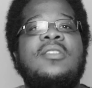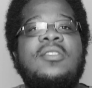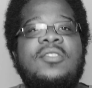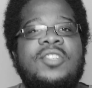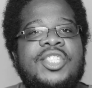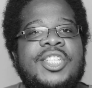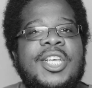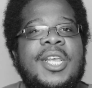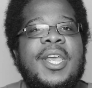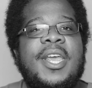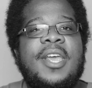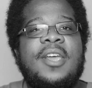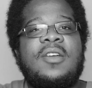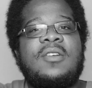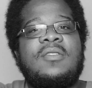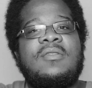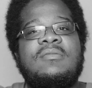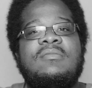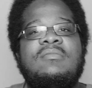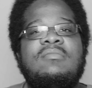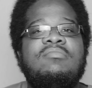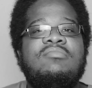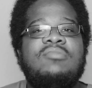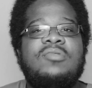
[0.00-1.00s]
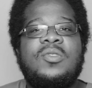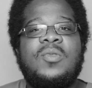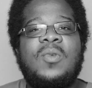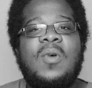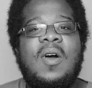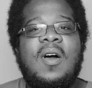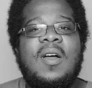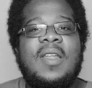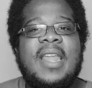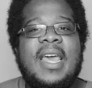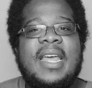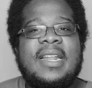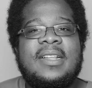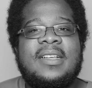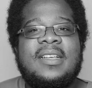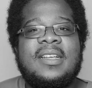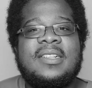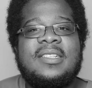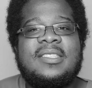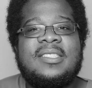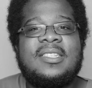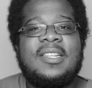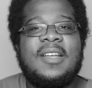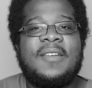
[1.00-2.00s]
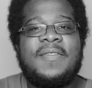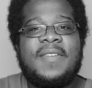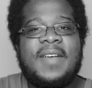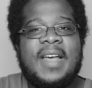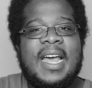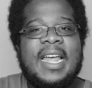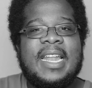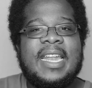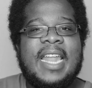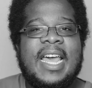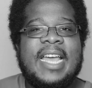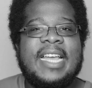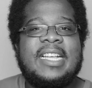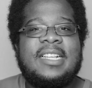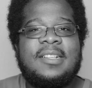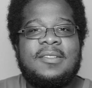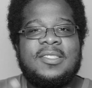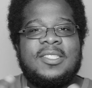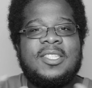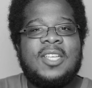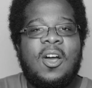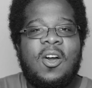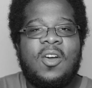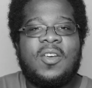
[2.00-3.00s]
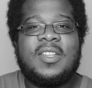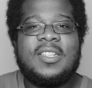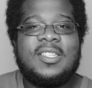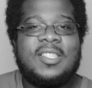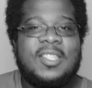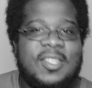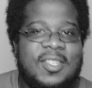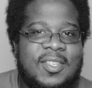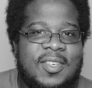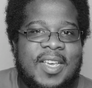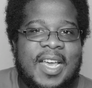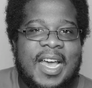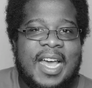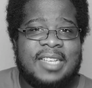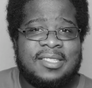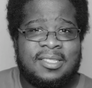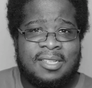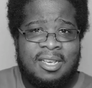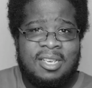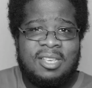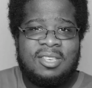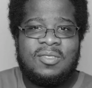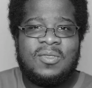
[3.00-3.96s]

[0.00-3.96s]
share, do all that good stuff. I like talking to you guys.